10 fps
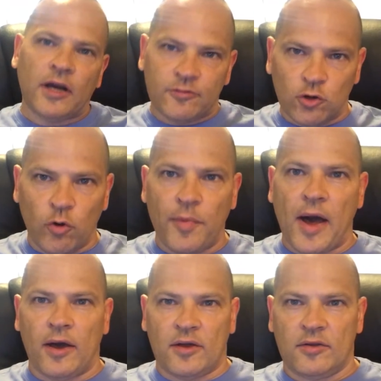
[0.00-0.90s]
I have to go
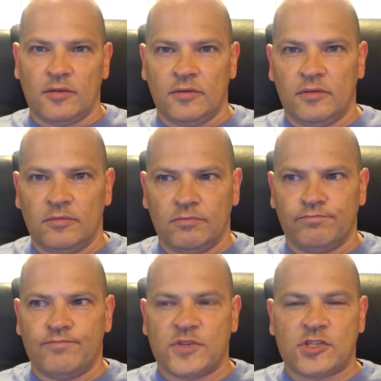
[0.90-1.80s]
back.
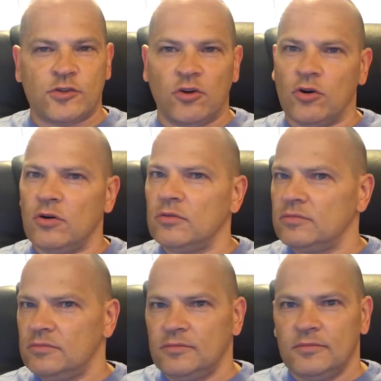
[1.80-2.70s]
So
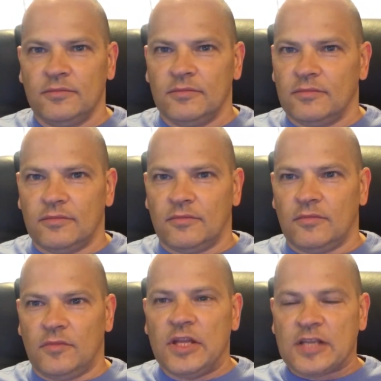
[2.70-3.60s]

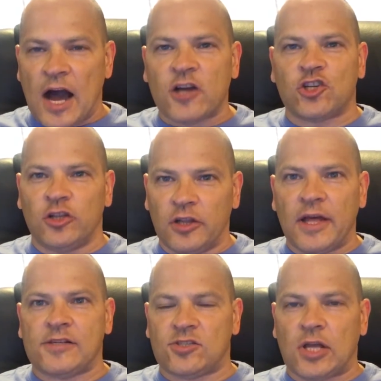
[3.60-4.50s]
it's actually
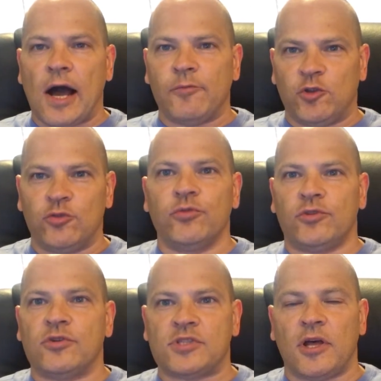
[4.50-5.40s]
less time to do
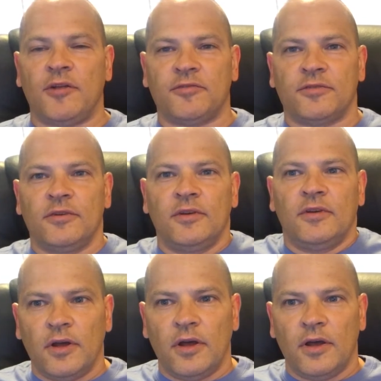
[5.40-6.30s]
it yourself.
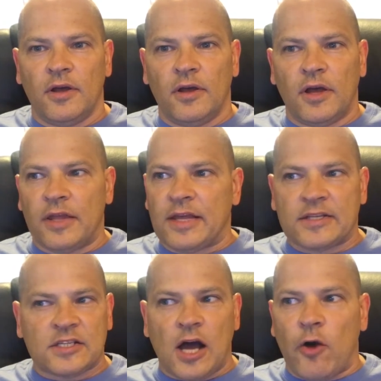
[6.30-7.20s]
And
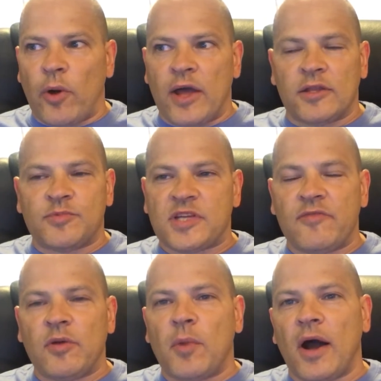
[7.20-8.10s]
that's how I end up
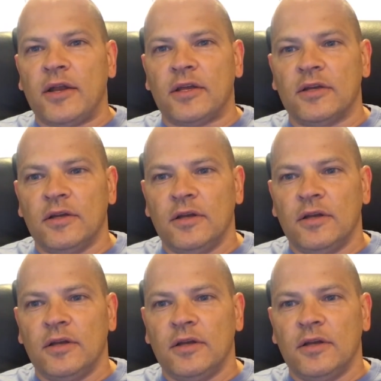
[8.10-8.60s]
saving money.